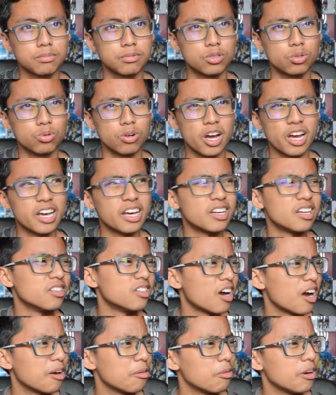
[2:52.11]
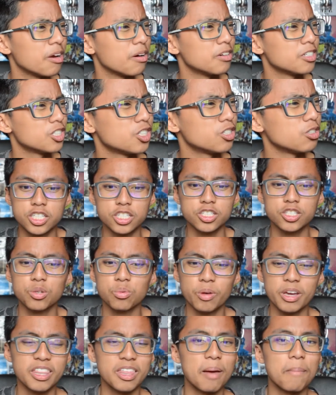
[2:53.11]
Dude, I had a diarrhea. Shoot. Just
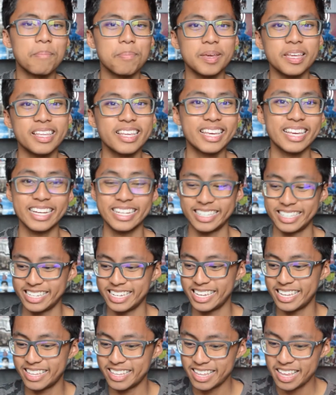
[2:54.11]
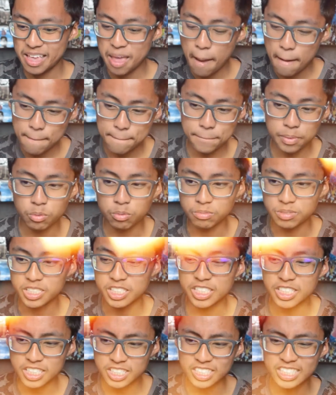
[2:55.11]
the way that beat kicked in. Boom,
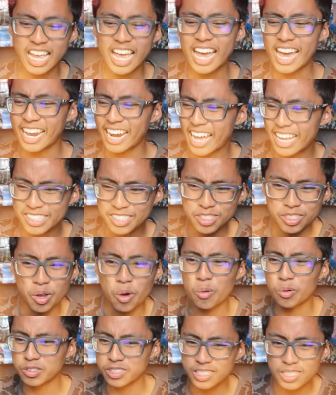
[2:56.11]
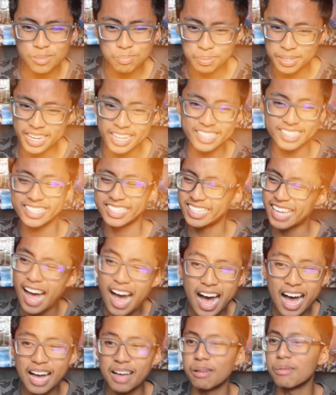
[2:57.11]
she said I don't spend
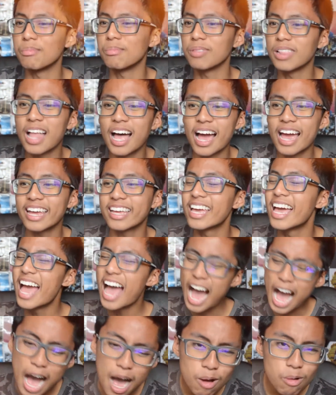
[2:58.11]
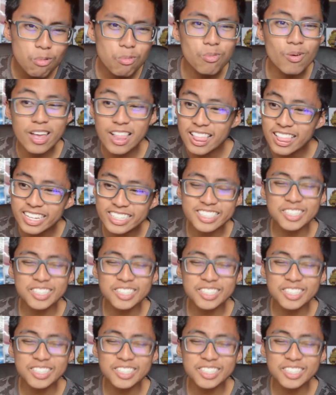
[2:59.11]
time like I really